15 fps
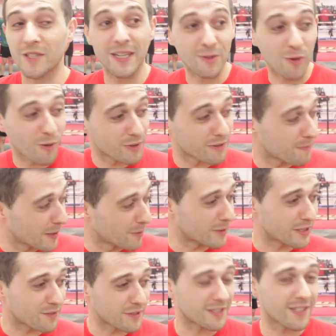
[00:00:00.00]
So that's why we've built
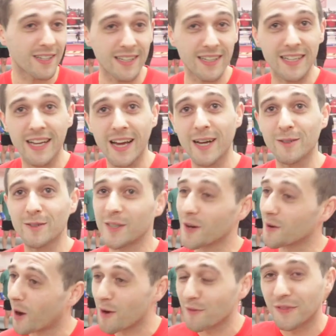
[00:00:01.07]
this facility now.
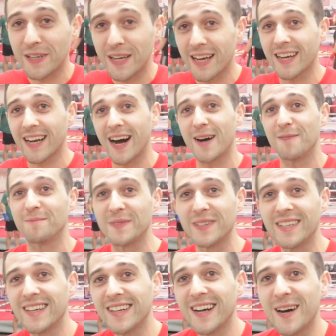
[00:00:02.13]
So hopefully they'll come,
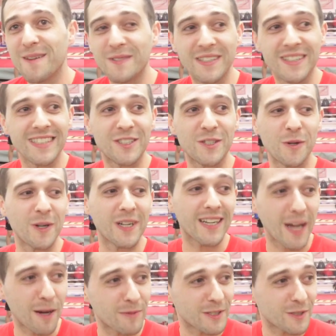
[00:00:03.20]
okay. come and enjoy,
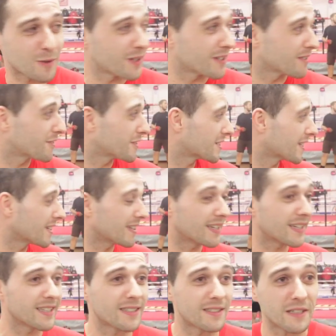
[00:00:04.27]
come and enjoy the
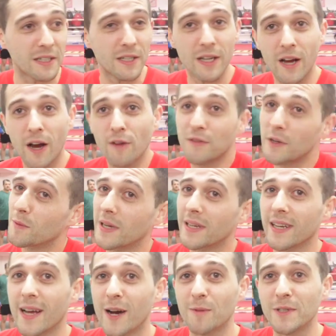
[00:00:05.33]
facility, and hopefully we
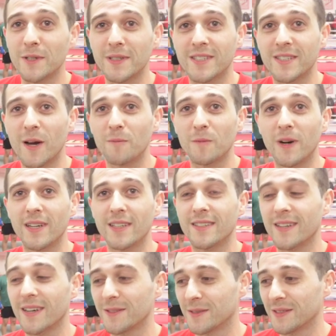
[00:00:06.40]
can help you in some way.
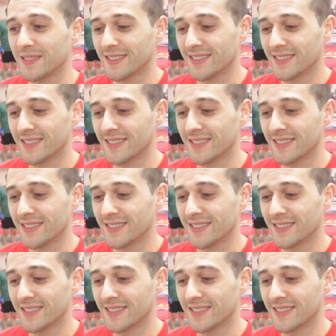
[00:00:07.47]
You know.